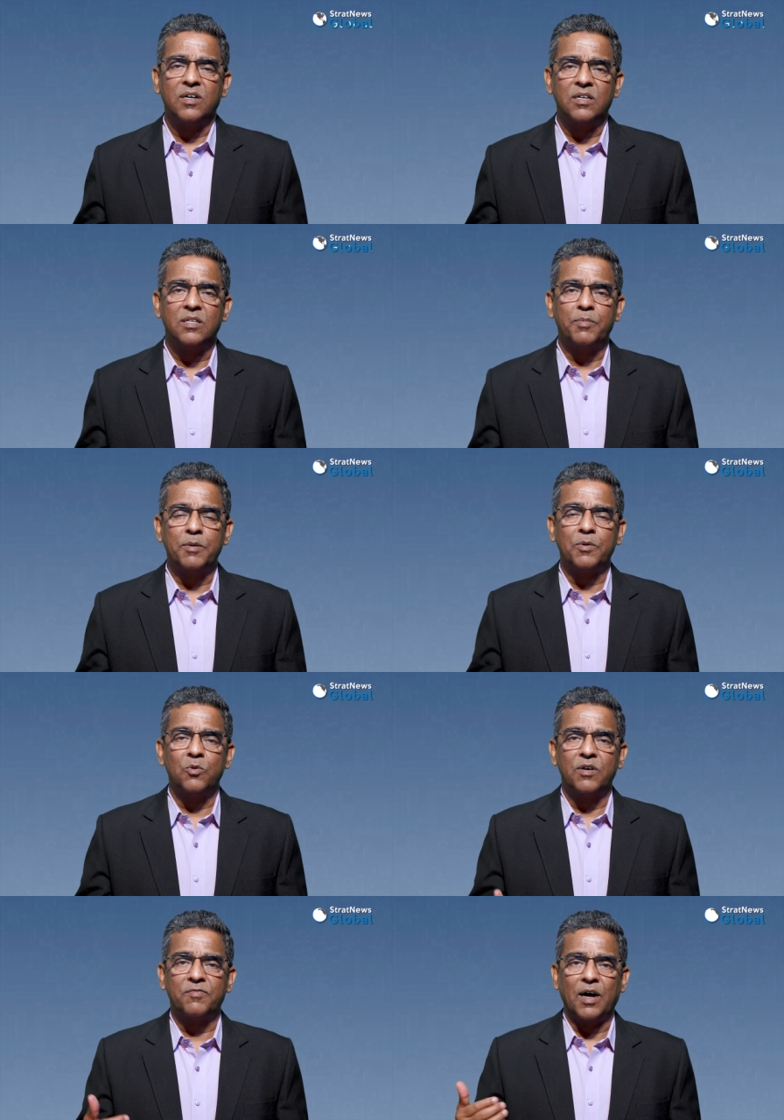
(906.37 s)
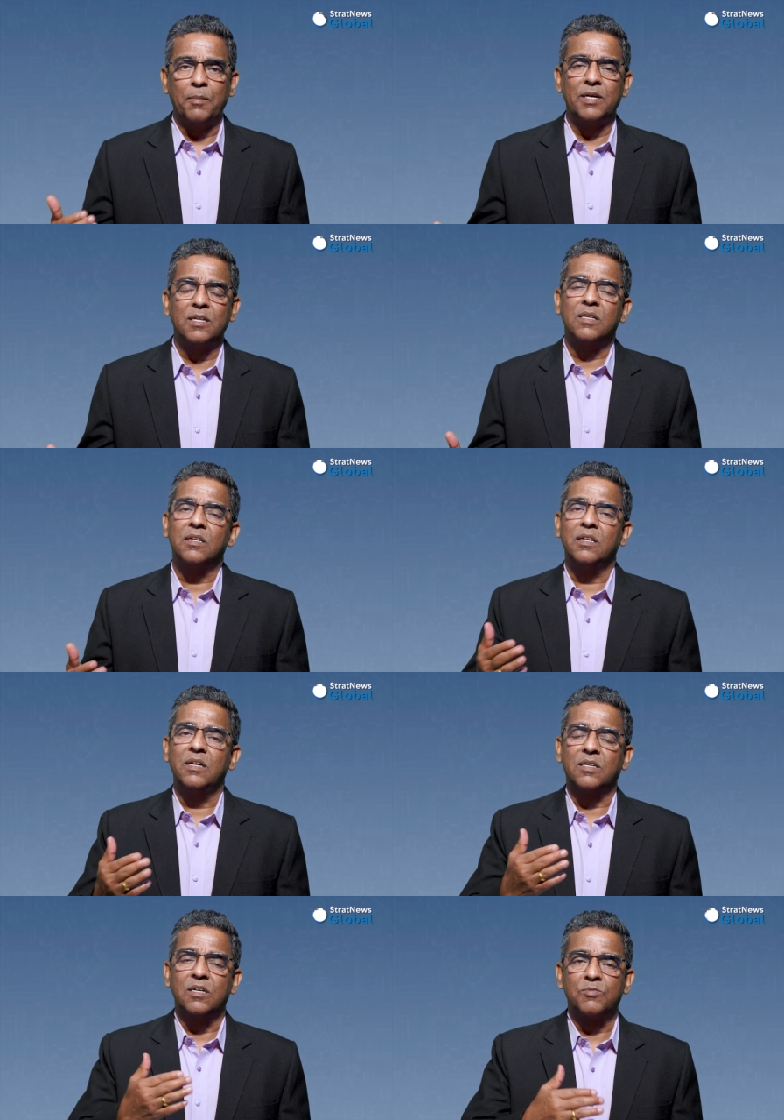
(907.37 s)
uh, the people who have come in, the,
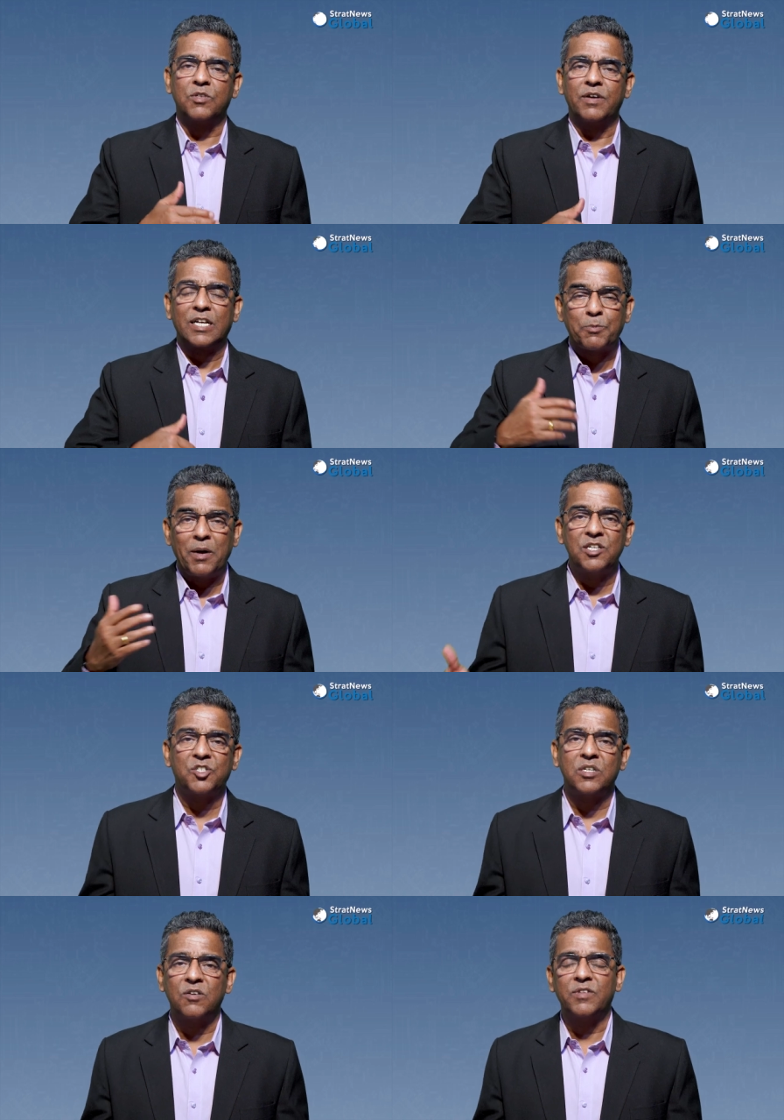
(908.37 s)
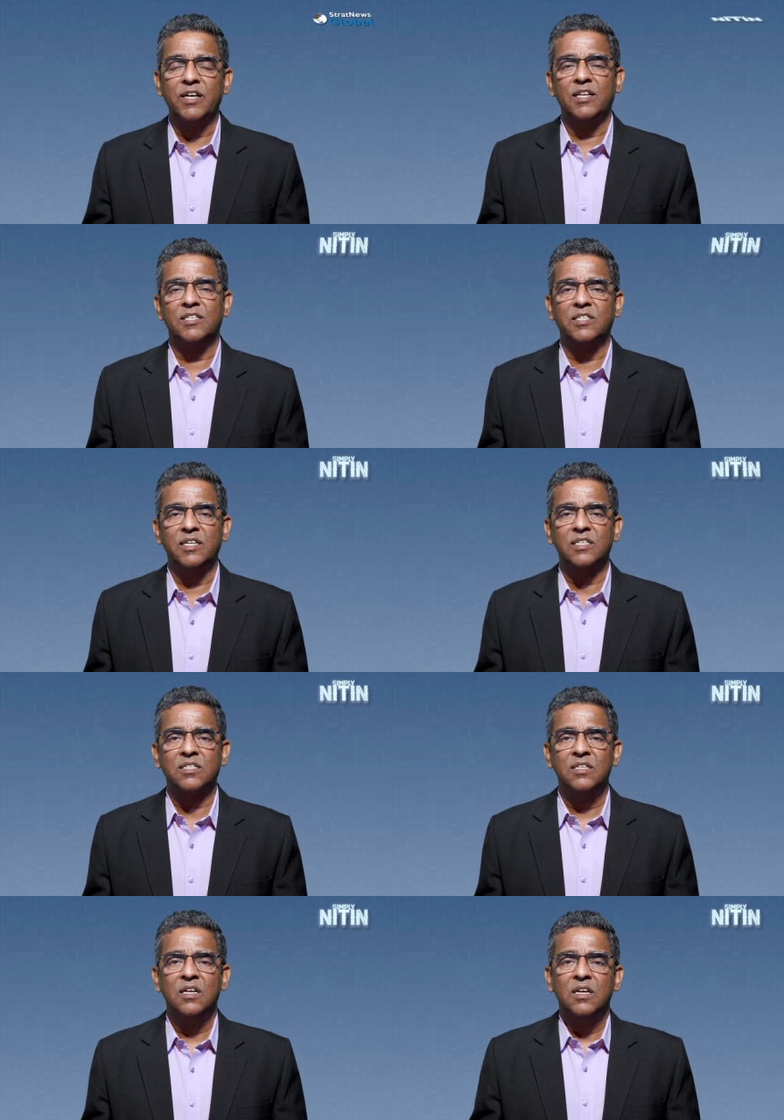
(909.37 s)
in terms of expansion of the
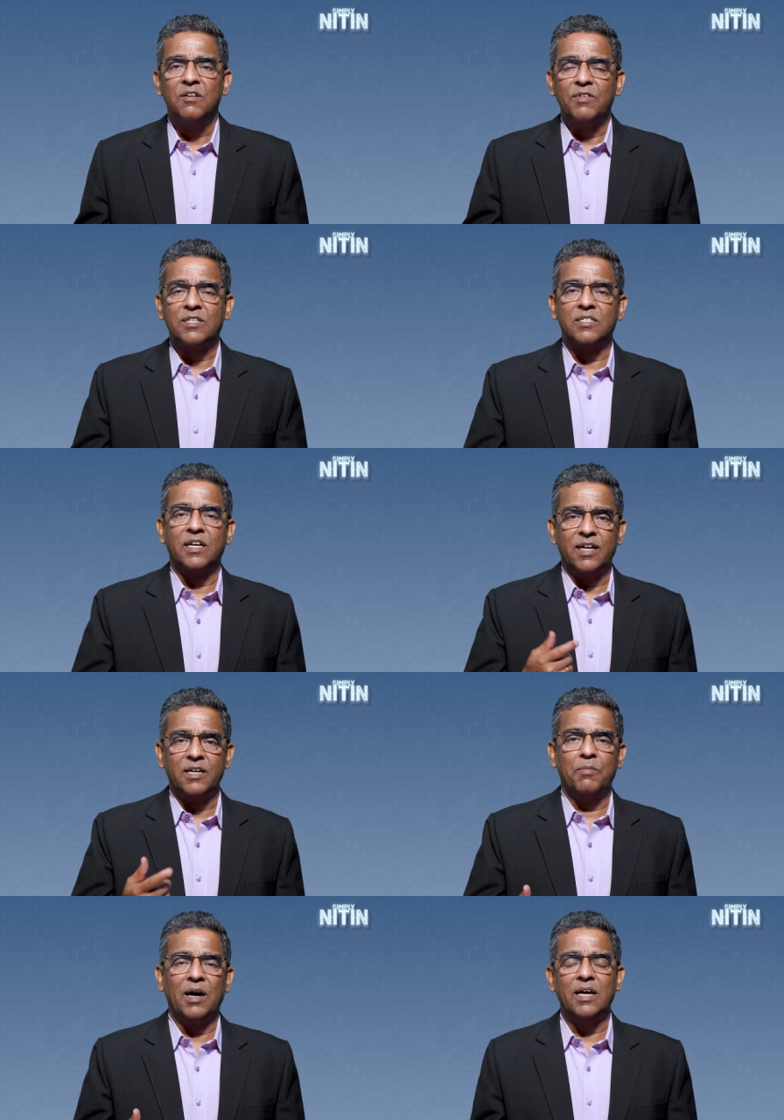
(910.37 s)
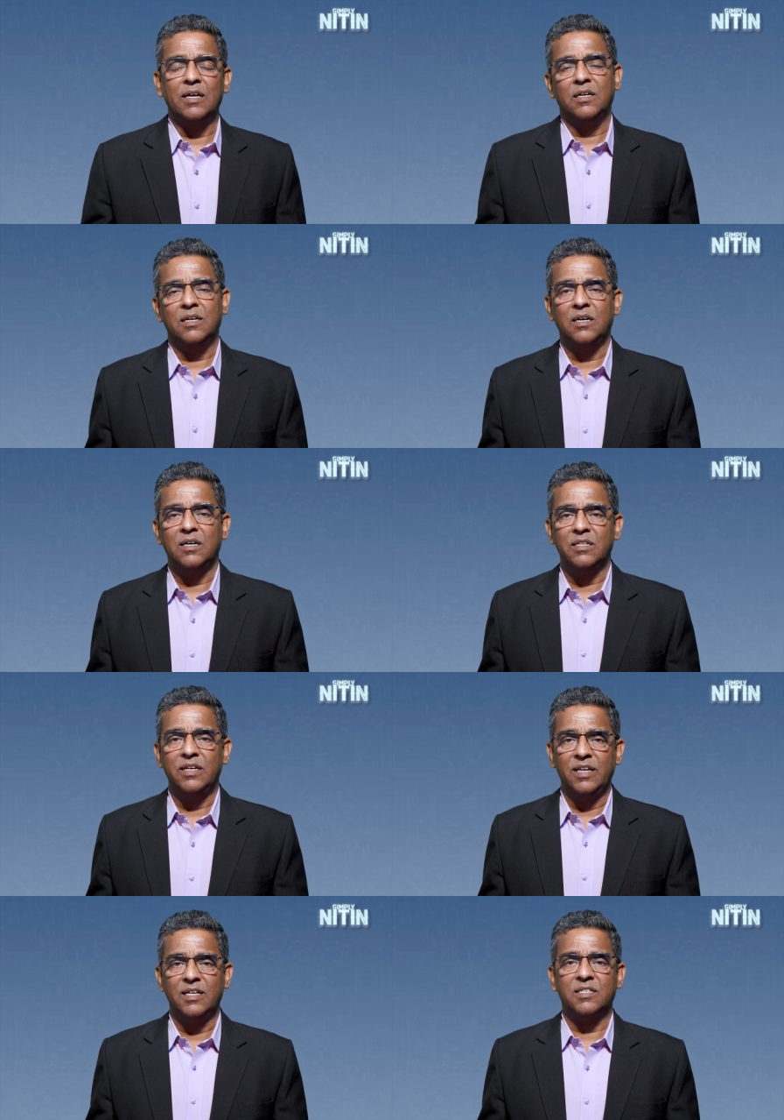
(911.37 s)
NSCS, which is headed by uh,
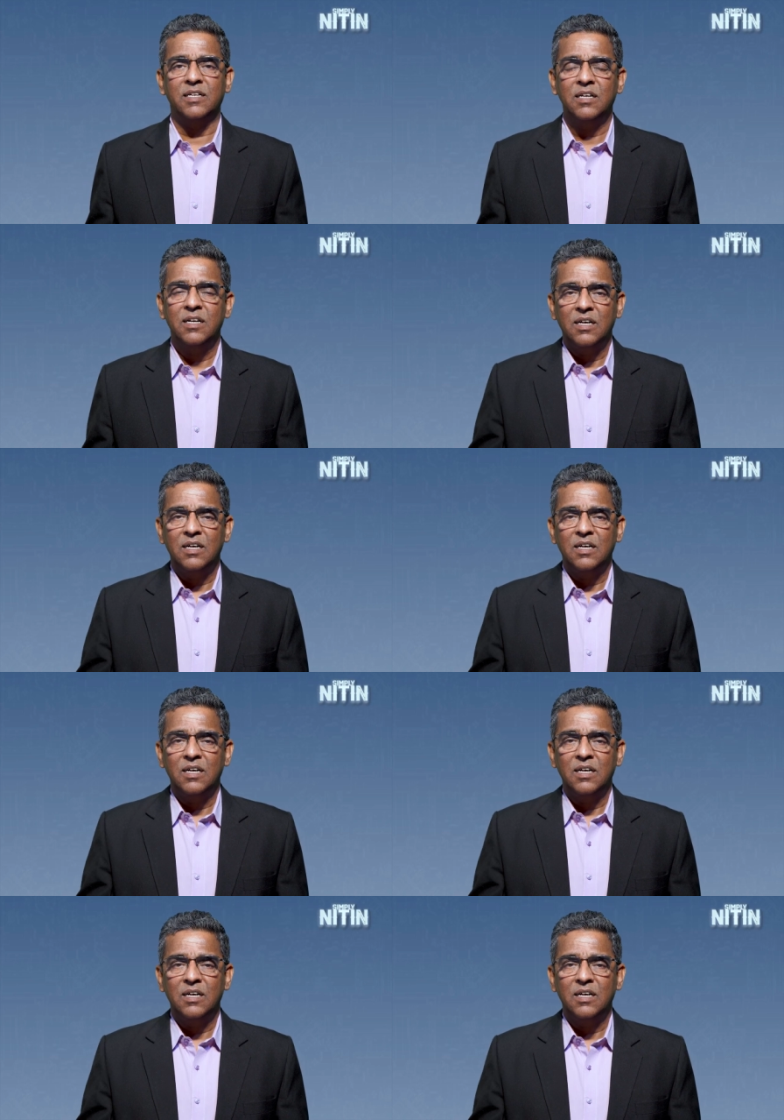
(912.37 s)
the NSA.